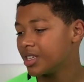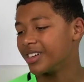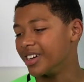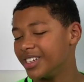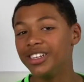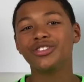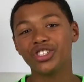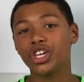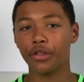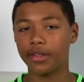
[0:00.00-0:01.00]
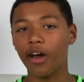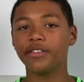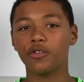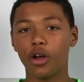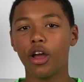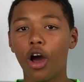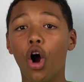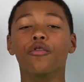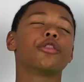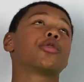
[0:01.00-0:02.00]
to, you know, secure the title
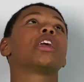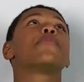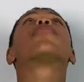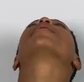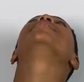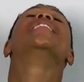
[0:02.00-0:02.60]
of the Premier